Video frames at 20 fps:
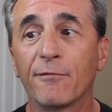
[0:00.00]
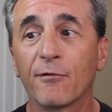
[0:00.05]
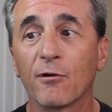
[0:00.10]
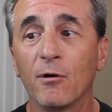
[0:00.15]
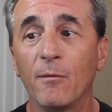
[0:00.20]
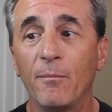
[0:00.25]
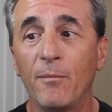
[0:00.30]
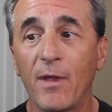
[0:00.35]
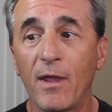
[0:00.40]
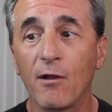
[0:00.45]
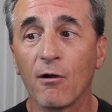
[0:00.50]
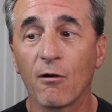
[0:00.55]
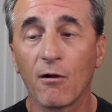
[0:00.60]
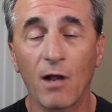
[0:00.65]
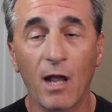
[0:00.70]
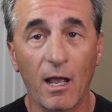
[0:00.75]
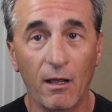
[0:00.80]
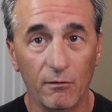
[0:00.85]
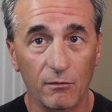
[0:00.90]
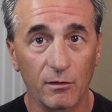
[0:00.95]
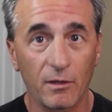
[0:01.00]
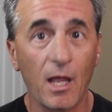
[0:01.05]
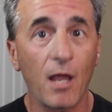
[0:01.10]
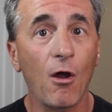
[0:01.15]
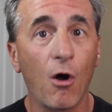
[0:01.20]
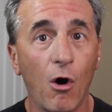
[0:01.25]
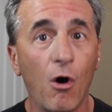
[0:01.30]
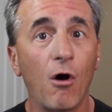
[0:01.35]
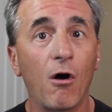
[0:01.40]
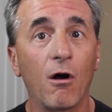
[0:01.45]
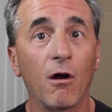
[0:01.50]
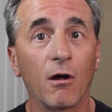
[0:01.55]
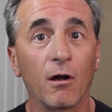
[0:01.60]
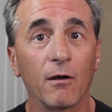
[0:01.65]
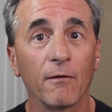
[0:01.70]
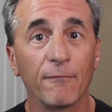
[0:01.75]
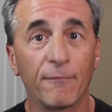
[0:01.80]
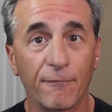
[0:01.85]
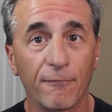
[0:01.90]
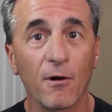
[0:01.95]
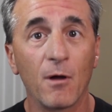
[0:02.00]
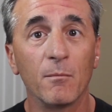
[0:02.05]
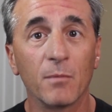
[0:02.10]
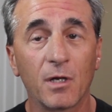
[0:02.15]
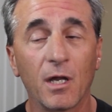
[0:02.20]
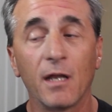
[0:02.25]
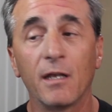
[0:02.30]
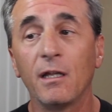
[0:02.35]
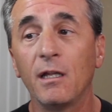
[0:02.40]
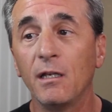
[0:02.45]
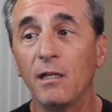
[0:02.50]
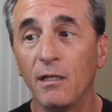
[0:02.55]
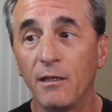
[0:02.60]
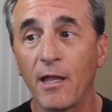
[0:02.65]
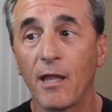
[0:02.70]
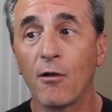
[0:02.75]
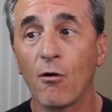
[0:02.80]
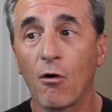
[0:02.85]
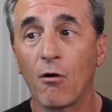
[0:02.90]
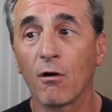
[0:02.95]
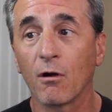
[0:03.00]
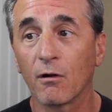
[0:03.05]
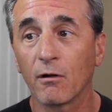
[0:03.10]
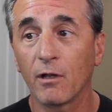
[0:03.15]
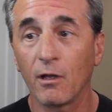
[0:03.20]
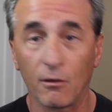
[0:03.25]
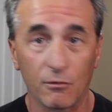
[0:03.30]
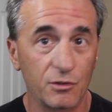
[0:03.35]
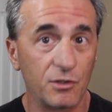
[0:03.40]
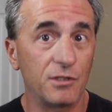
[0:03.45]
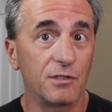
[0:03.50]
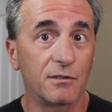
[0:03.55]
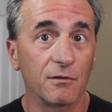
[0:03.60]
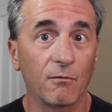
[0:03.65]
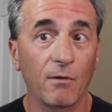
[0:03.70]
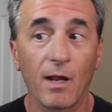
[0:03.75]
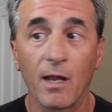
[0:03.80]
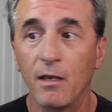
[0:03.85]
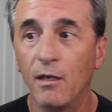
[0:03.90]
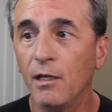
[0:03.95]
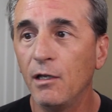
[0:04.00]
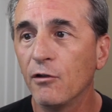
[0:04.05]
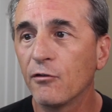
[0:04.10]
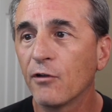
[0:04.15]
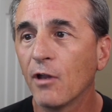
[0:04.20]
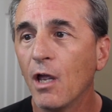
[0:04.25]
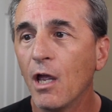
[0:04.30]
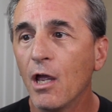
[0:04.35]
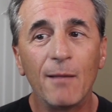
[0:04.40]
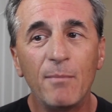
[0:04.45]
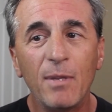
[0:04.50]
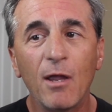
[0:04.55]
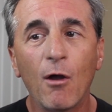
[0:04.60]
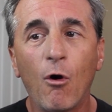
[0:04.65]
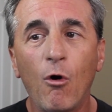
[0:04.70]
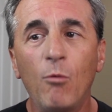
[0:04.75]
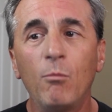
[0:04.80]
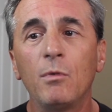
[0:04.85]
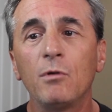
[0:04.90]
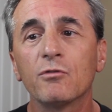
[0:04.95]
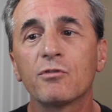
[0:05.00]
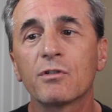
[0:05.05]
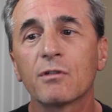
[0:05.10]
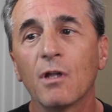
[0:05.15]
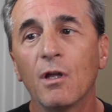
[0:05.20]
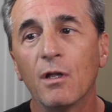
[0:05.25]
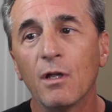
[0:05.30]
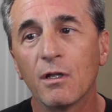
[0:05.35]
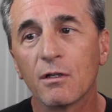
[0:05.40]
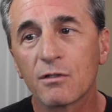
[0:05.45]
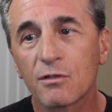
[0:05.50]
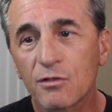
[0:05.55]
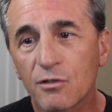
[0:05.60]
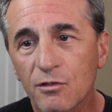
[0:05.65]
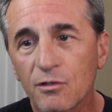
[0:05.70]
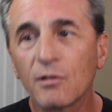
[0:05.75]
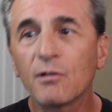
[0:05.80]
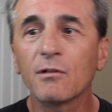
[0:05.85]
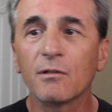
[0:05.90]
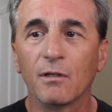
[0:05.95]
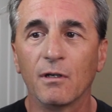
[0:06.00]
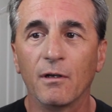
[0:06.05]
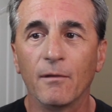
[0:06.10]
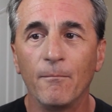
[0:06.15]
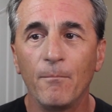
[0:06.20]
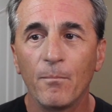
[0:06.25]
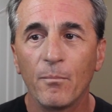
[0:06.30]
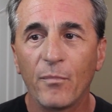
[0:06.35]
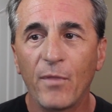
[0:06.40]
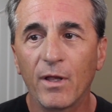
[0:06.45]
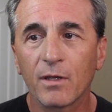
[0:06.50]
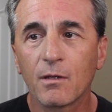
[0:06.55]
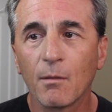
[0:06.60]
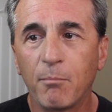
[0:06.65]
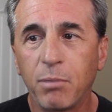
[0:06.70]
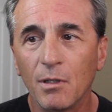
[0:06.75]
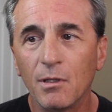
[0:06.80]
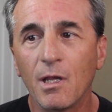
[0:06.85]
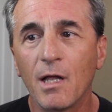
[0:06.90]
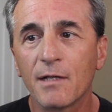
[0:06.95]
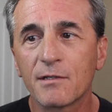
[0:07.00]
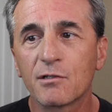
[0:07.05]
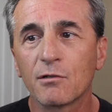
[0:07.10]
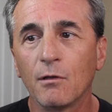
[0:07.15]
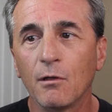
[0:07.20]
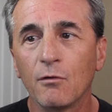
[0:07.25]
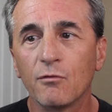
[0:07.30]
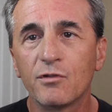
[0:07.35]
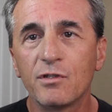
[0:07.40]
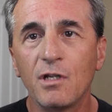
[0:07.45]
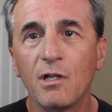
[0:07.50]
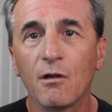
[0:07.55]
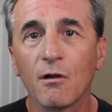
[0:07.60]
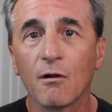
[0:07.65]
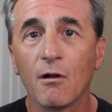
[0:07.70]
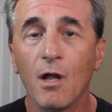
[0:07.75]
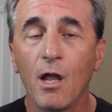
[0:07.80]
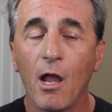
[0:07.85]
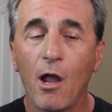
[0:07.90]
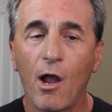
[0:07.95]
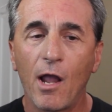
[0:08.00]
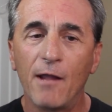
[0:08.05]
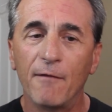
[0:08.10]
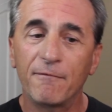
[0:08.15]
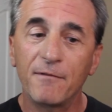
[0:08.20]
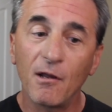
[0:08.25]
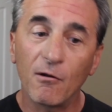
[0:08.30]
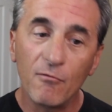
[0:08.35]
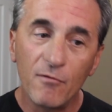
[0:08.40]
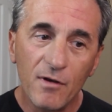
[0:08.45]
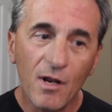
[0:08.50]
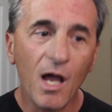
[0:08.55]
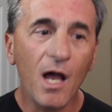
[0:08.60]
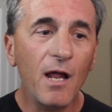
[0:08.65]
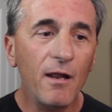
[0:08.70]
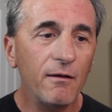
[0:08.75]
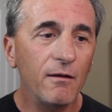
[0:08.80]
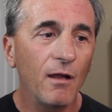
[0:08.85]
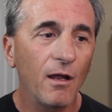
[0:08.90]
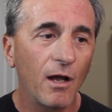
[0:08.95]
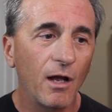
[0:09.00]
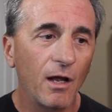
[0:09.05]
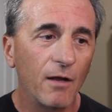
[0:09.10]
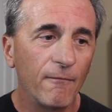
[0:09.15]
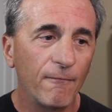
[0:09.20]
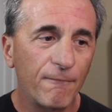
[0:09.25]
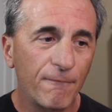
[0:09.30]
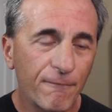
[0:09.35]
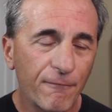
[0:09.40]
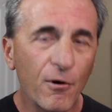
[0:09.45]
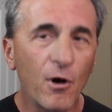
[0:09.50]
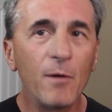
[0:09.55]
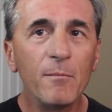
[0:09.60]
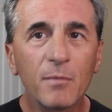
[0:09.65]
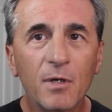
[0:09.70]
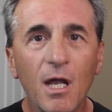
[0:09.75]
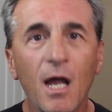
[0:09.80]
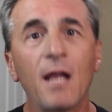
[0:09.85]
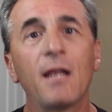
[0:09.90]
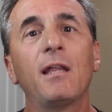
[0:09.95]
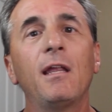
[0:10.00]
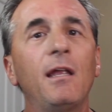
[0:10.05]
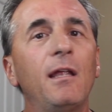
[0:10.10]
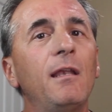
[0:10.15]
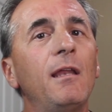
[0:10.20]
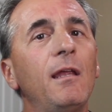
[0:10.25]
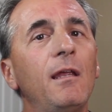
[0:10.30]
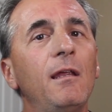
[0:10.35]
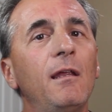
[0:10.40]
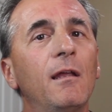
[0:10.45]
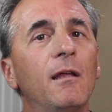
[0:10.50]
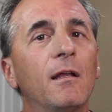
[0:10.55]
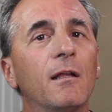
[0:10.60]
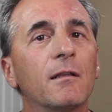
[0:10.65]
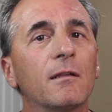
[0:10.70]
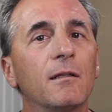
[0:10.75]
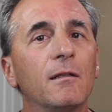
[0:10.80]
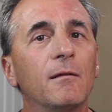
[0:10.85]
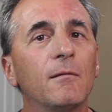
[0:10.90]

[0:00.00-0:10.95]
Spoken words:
to confirm they are from Carini. They are, you know, she's the grand niece. I'd be almost certain that the Palazzolos here, if they're not from Carini,